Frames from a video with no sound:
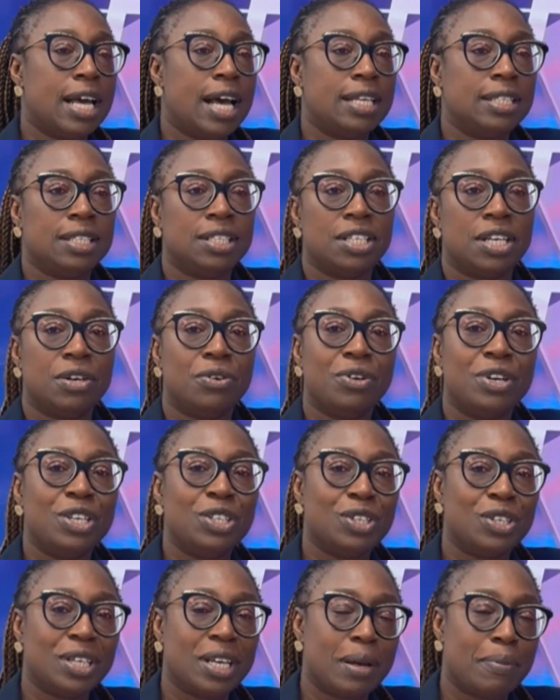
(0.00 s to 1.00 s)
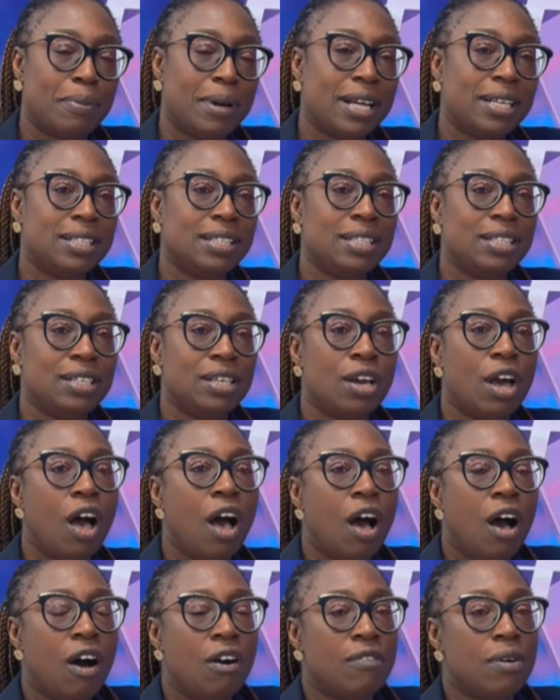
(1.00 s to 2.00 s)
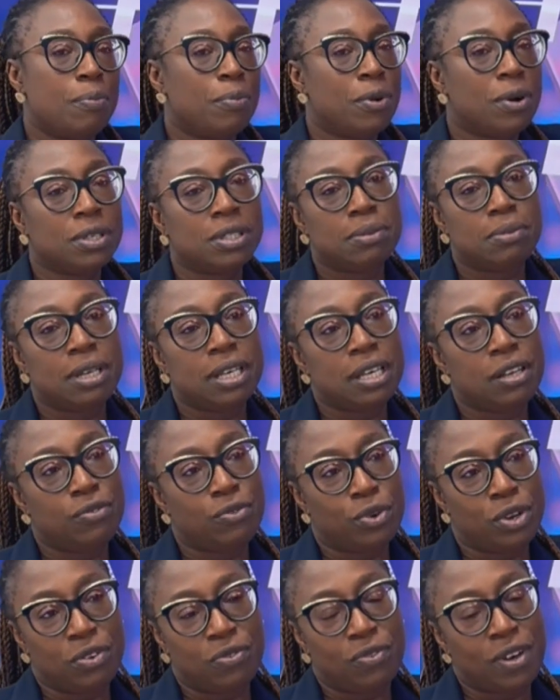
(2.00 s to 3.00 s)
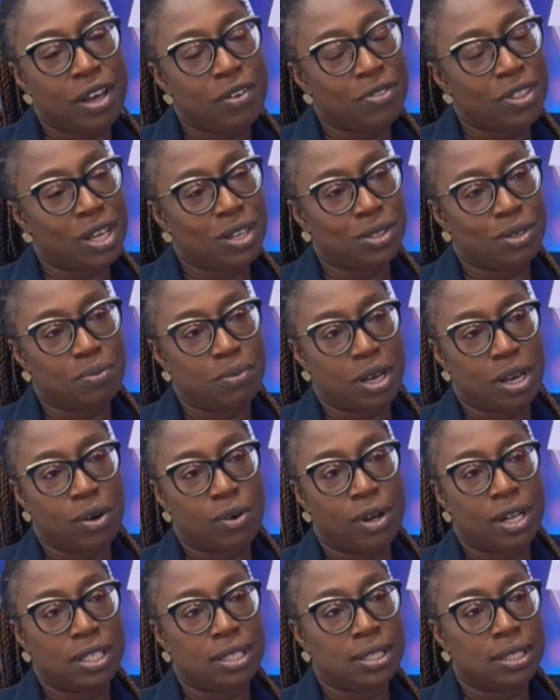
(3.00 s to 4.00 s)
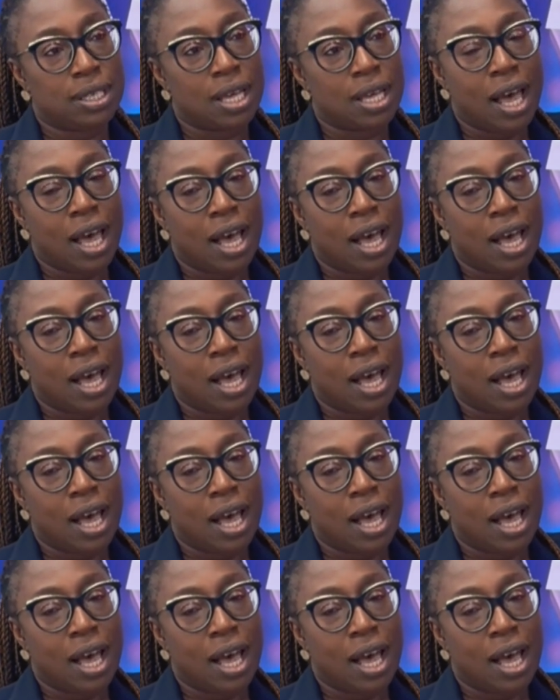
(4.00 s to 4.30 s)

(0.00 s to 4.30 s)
has a generation capacity of approximately 45,000 megawatts.